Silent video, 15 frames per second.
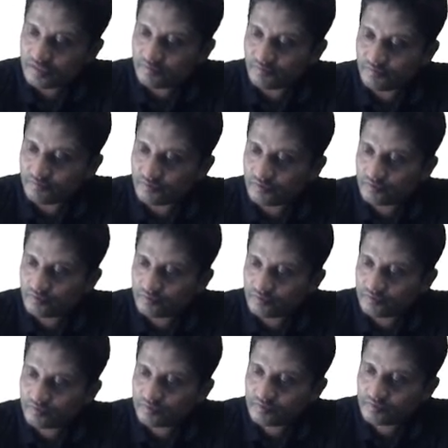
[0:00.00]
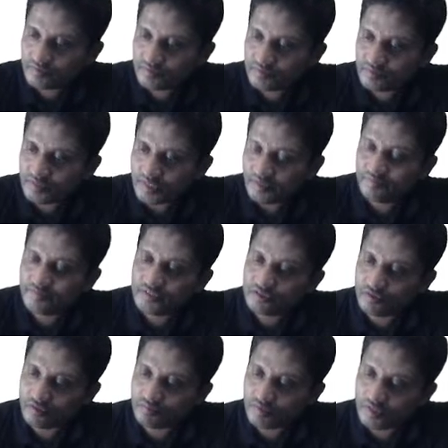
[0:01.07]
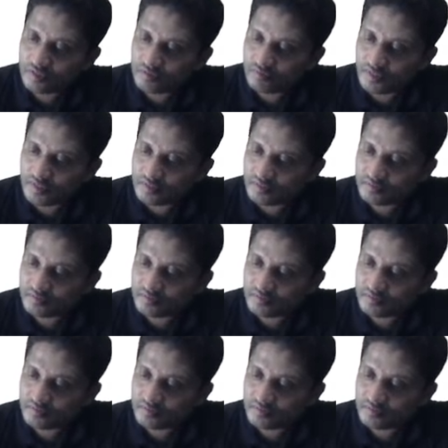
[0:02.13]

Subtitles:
f of 2. It is not 1 to 1.